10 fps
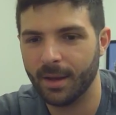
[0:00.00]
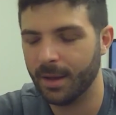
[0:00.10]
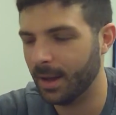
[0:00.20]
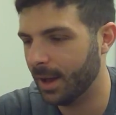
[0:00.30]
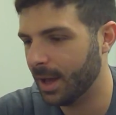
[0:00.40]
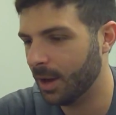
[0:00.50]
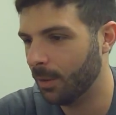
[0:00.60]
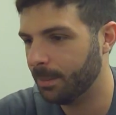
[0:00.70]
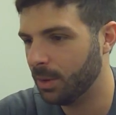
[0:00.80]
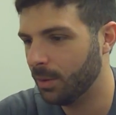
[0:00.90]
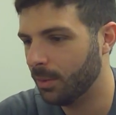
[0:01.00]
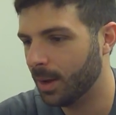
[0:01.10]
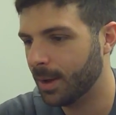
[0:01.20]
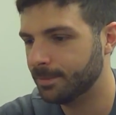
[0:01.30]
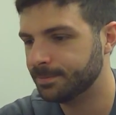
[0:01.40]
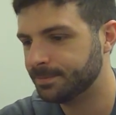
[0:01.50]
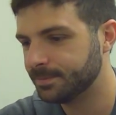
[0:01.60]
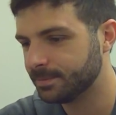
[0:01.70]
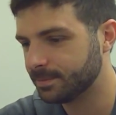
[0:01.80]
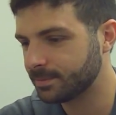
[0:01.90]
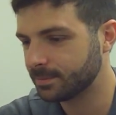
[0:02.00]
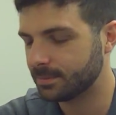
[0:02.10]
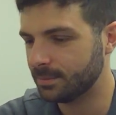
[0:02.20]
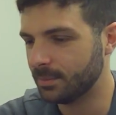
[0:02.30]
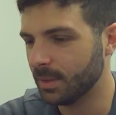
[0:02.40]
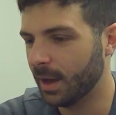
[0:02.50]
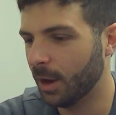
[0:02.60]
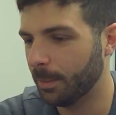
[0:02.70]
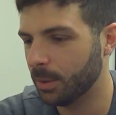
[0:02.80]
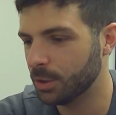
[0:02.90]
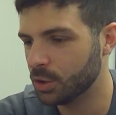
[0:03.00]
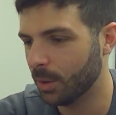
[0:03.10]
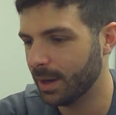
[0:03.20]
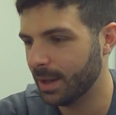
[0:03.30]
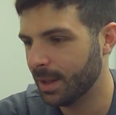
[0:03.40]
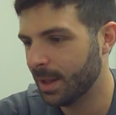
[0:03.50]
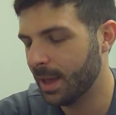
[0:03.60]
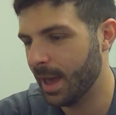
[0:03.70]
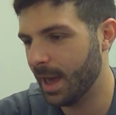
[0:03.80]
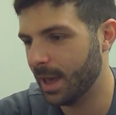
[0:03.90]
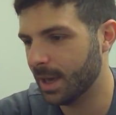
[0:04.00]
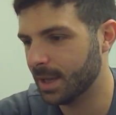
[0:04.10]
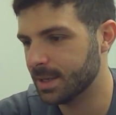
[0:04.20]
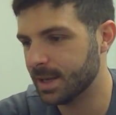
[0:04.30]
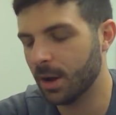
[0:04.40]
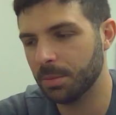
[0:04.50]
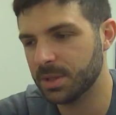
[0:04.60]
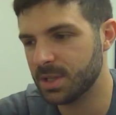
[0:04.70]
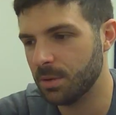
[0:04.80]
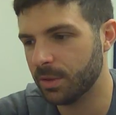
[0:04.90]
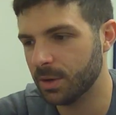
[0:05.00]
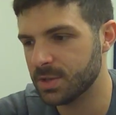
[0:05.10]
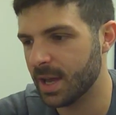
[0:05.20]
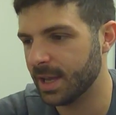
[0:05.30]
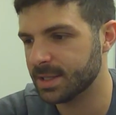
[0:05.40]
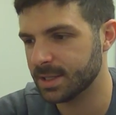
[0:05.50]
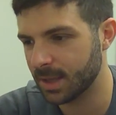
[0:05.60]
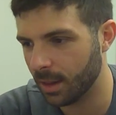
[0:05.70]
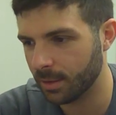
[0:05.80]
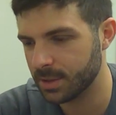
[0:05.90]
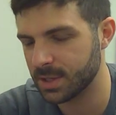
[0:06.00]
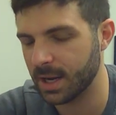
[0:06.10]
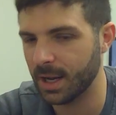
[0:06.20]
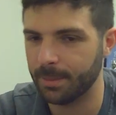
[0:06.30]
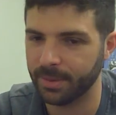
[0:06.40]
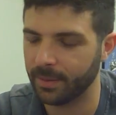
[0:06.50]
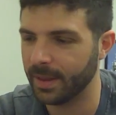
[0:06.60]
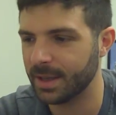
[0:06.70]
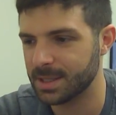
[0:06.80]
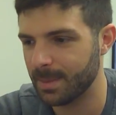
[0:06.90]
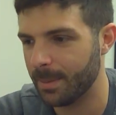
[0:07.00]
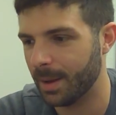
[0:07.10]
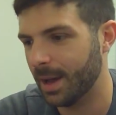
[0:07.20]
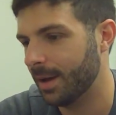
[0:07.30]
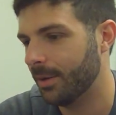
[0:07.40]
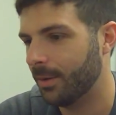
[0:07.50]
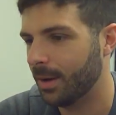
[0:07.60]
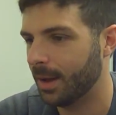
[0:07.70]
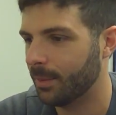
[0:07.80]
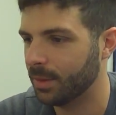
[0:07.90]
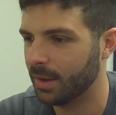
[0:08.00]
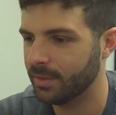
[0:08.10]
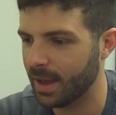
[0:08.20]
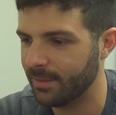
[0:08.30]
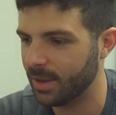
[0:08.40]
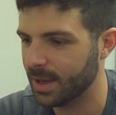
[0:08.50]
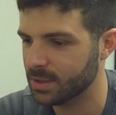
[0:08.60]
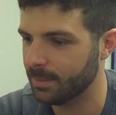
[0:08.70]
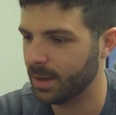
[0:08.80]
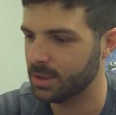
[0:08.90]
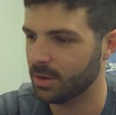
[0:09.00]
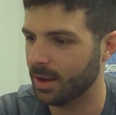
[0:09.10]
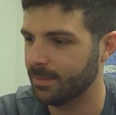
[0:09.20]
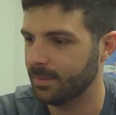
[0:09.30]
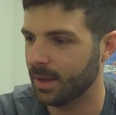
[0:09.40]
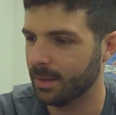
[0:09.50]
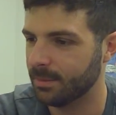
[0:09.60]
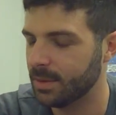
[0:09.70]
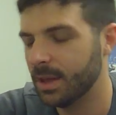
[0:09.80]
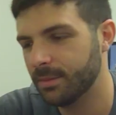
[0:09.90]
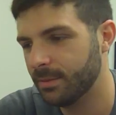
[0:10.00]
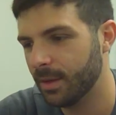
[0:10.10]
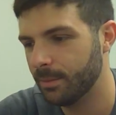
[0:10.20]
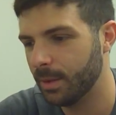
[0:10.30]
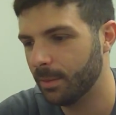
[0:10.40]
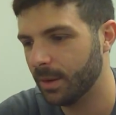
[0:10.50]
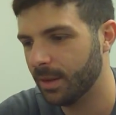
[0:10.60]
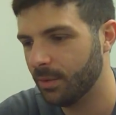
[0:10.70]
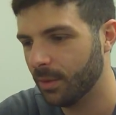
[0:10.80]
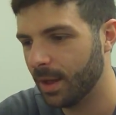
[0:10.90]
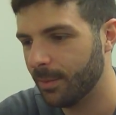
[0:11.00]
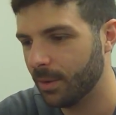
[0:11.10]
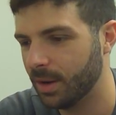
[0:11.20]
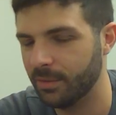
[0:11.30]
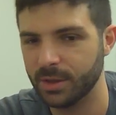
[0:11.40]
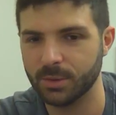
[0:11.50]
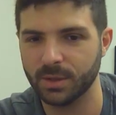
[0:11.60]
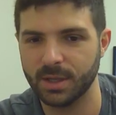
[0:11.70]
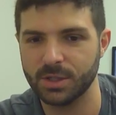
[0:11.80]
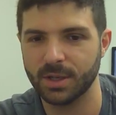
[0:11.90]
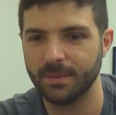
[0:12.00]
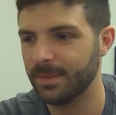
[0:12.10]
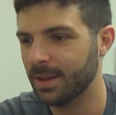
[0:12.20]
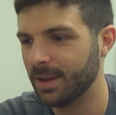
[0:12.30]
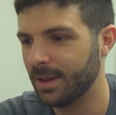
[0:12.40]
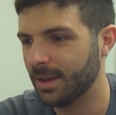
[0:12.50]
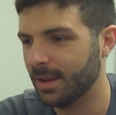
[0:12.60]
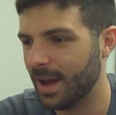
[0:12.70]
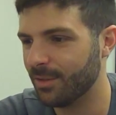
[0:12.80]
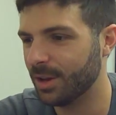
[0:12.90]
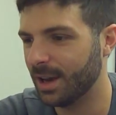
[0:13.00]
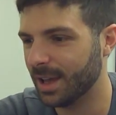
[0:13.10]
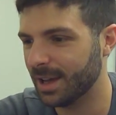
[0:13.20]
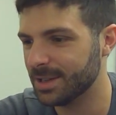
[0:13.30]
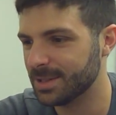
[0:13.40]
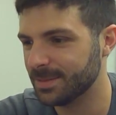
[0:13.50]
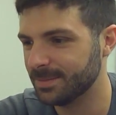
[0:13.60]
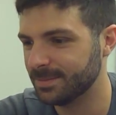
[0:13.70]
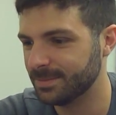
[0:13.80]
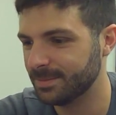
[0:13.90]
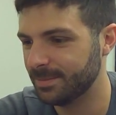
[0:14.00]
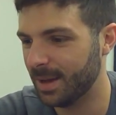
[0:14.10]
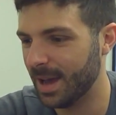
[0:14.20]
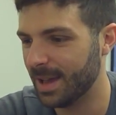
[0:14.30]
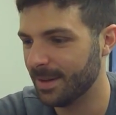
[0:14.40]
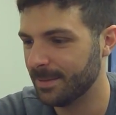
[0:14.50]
I hope you enjoyed, and I hope to see you Thursday. It's $1 to sign up. The link is in my bio. I would love to have you guys on Patreon. Be able to give you a lot more individual attention. Have a good night, guys. Bye.